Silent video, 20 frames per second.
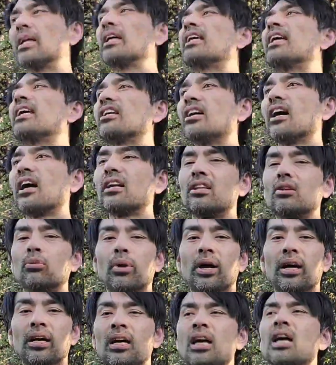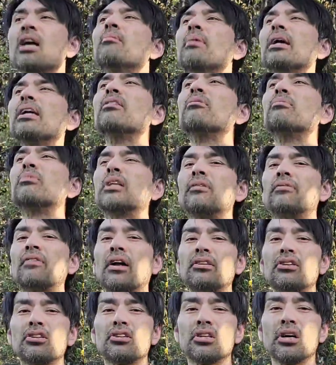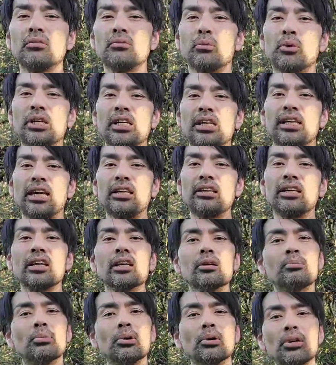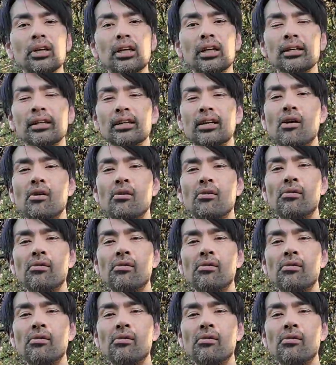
I'm gonna kick you out of the way, make you defend yourself. And what do you get? You get a bully.